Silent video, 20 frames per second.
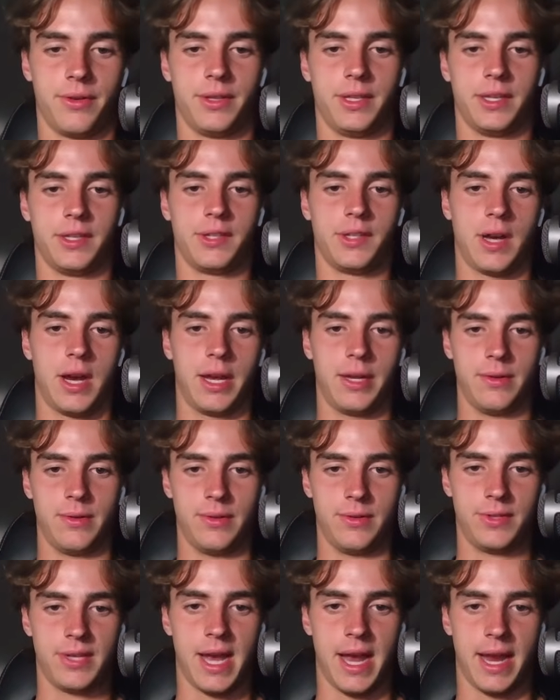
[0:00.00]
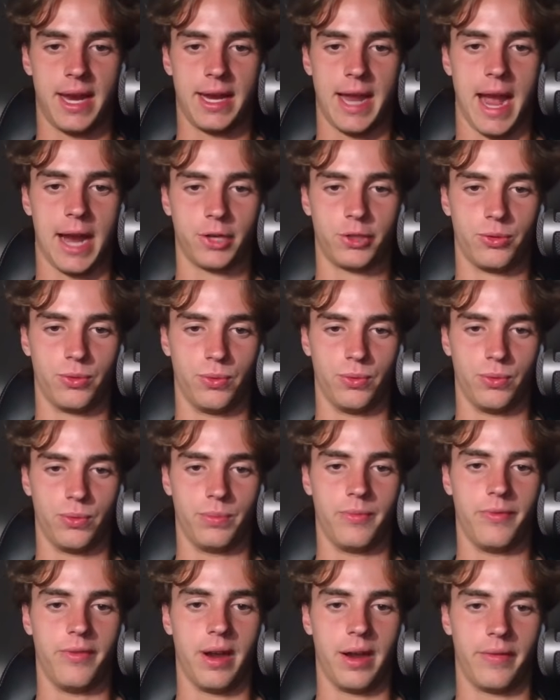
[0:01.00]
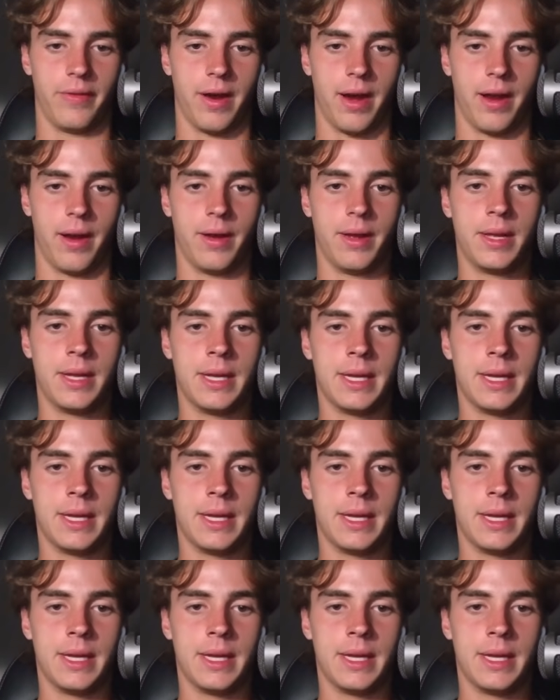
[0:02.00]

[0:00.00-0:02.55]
this, I use a actual verifier.